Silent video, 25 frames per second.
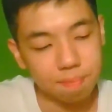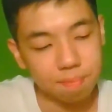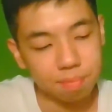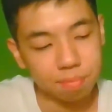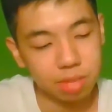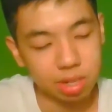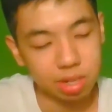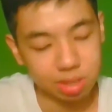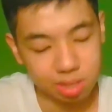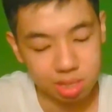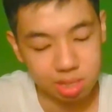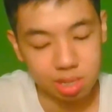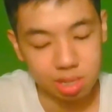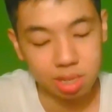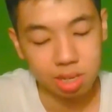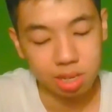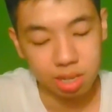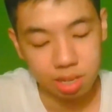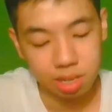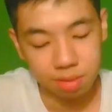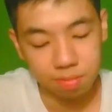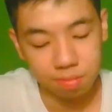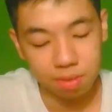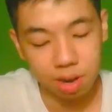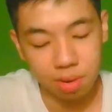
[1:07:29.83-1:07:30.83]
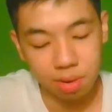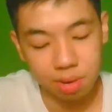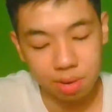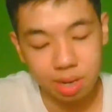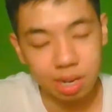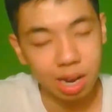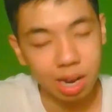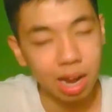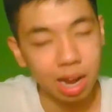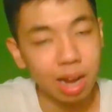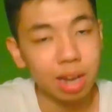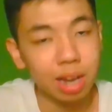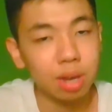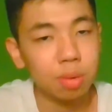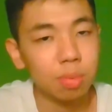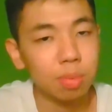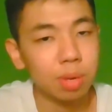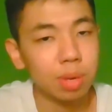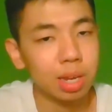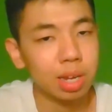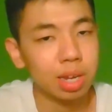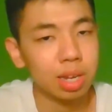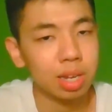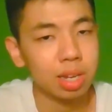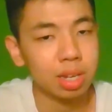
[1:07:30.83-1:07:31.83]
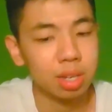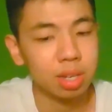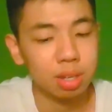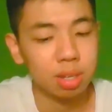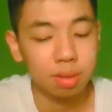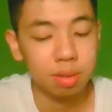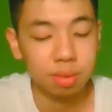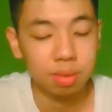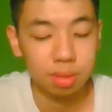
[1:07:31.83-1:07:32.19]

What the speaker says: there's a very kind way,